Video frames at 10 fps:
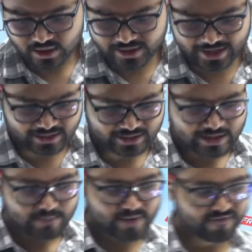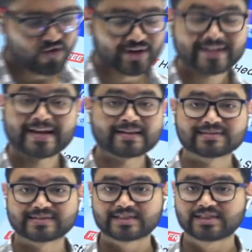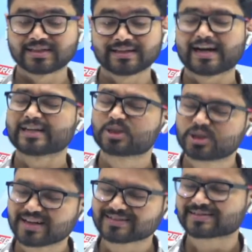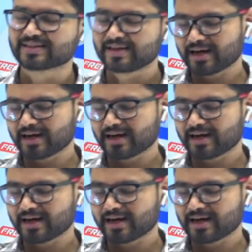Okay. Before I end the session, I uh, just